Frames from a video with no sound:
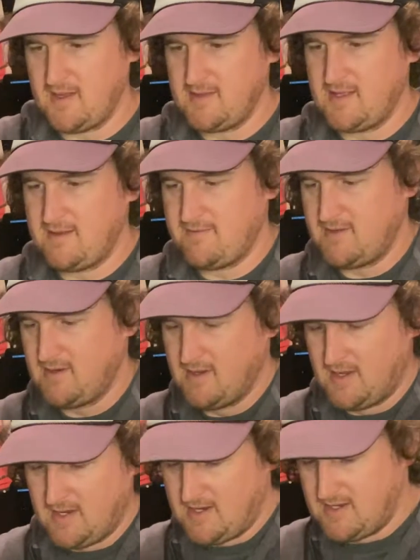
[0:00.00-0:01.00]
They have it
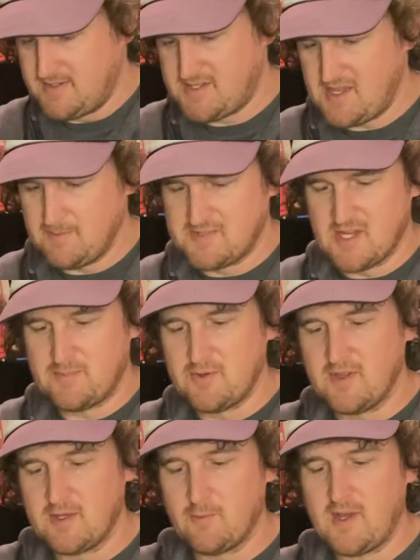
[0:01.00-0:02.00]
taped up
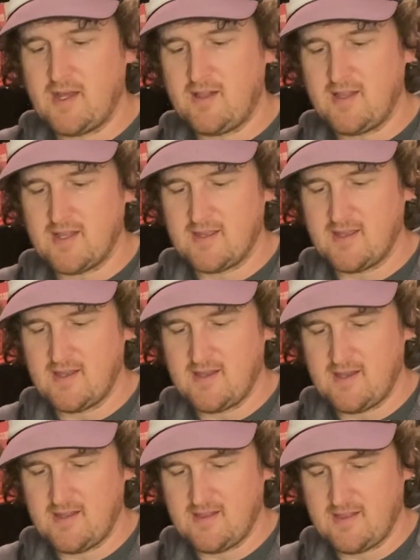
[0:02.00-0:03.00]
really well, like
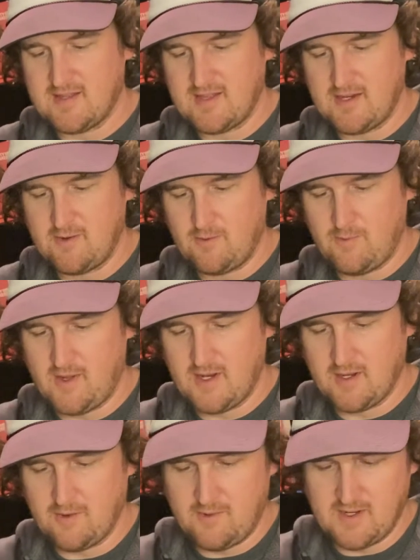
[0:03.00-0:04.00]
they don't want it
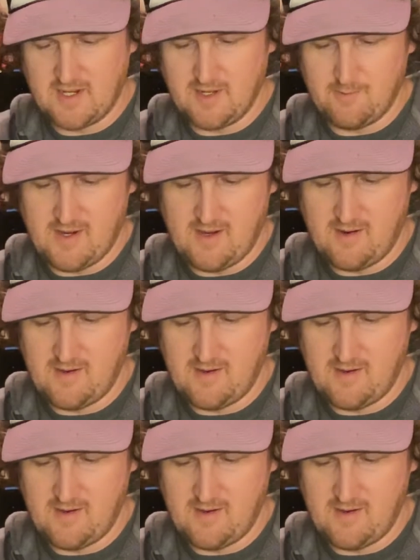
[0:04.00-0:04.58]
going anywhere.